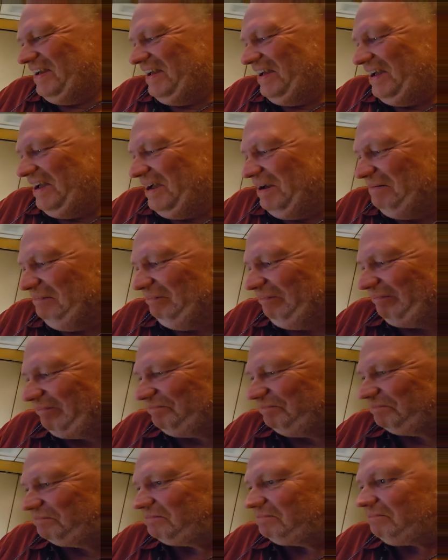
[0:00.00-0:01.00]

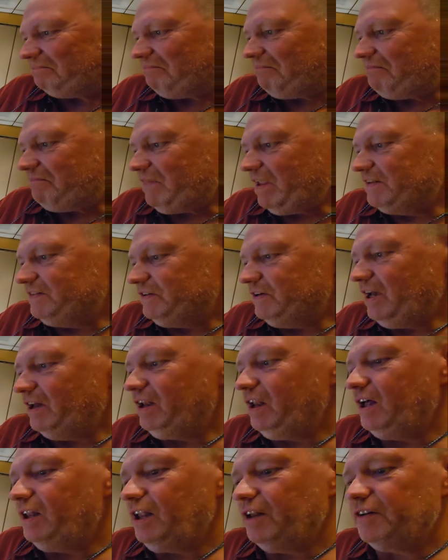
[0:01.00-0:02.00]
um, so yeah, a
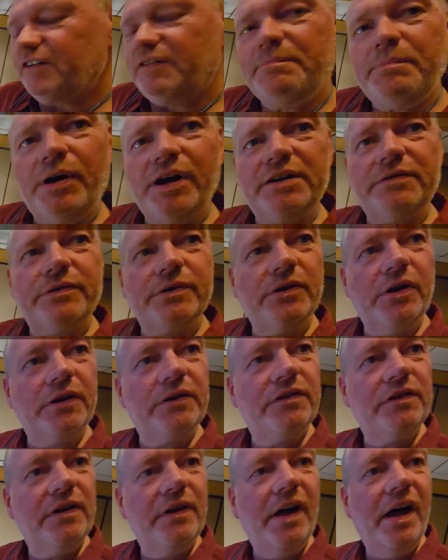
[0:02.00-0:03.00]
lot of parts were
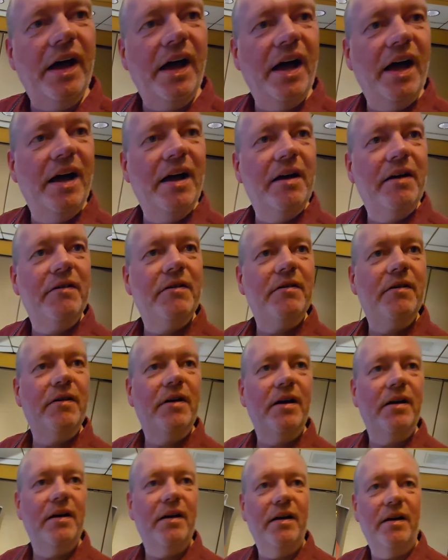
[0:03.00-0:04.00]
not uh,
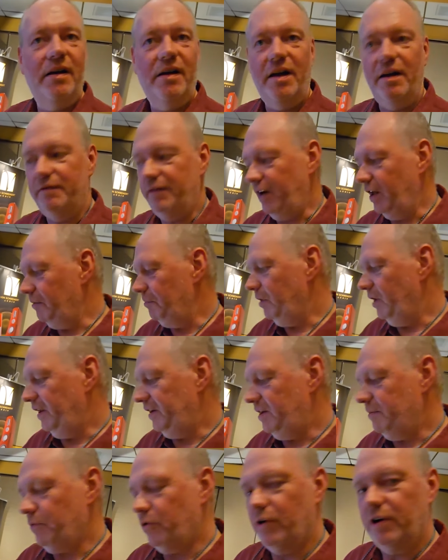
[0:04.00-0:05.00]
uh, available
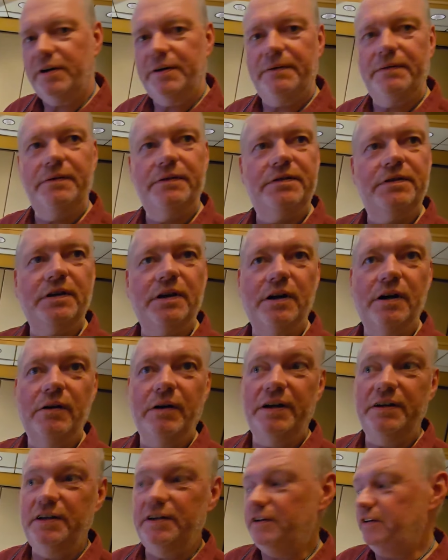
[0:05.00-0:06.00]
anymore, so
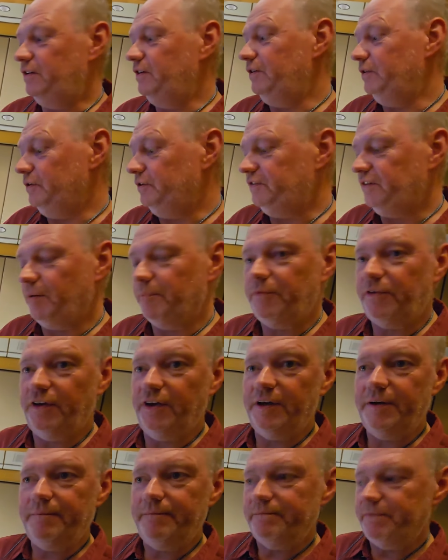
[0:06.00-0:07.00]
I needed to do
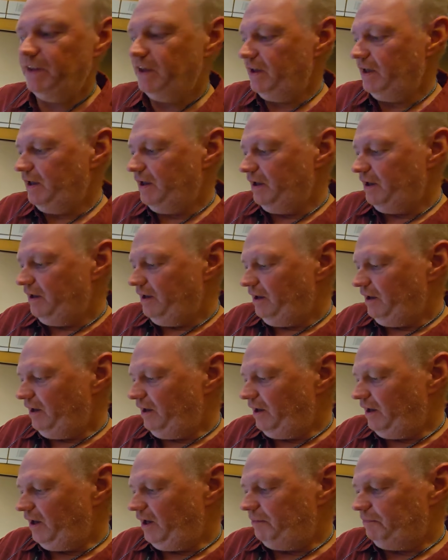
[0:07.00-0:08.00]
something.
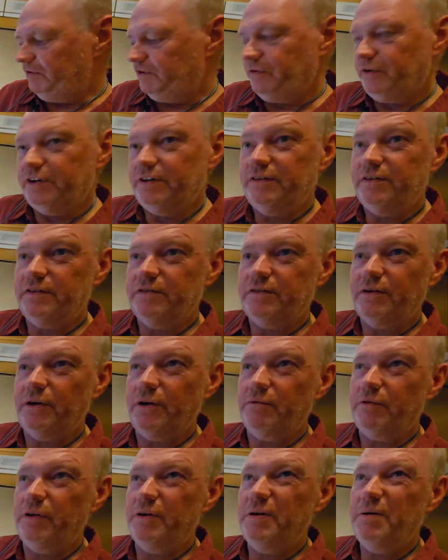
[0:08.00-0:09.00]
Um, so I so I
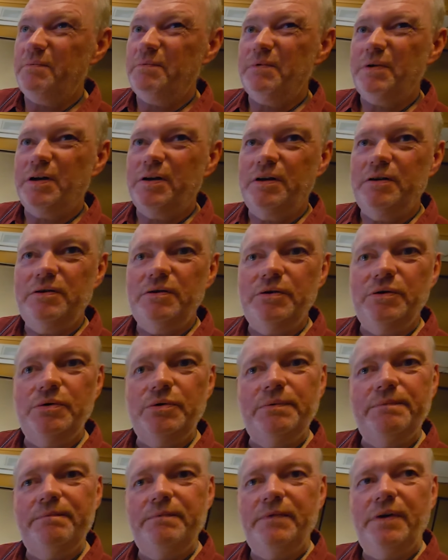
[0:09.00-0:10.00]
I'm going to
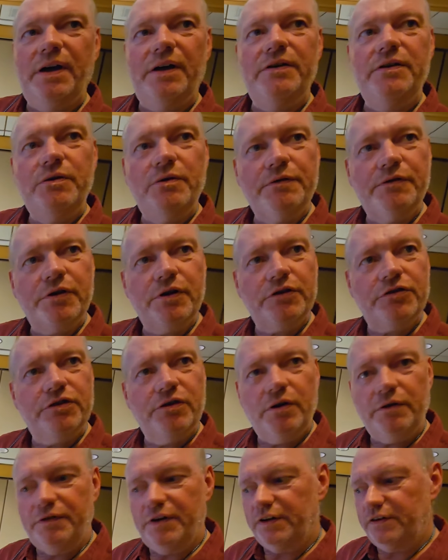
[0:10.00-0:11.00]
do a new version
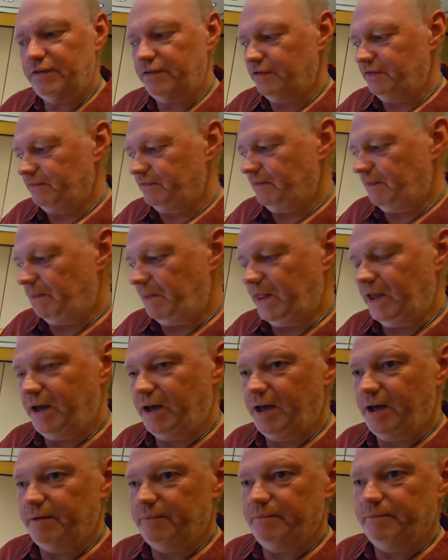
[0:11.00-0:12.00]
of it,
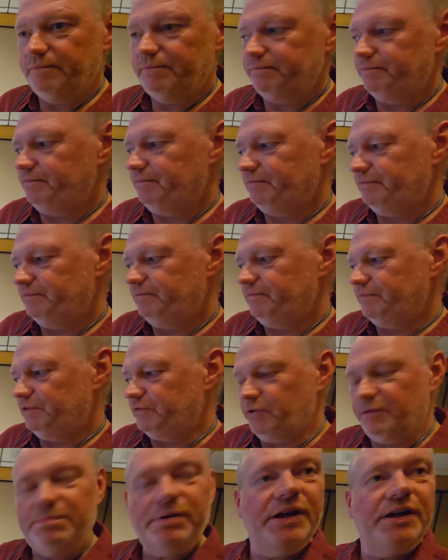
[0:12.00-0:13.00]
um,
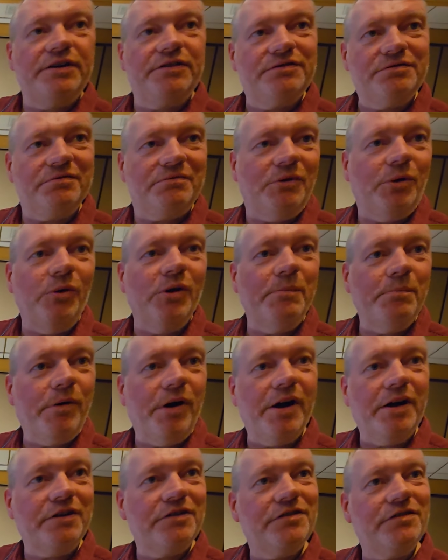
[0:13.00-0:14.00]
replace all the
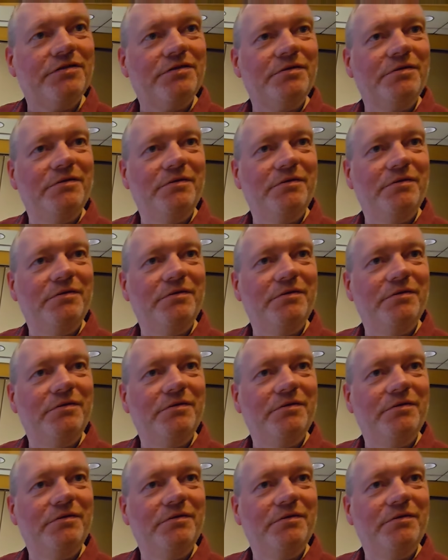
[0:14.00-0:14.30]
parts,